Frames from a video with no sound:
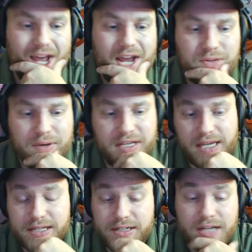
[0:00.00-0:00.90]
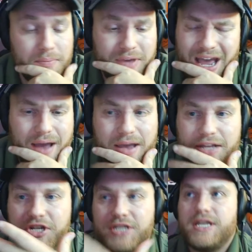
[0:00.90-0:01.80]
HBC is a dump. Yeah,
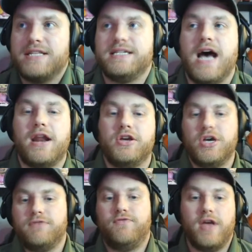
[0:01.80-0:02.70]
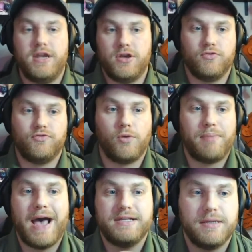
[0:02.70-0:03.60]
it's not a good venue for
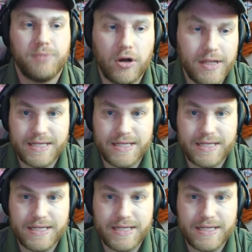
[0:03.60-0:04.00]
basketball.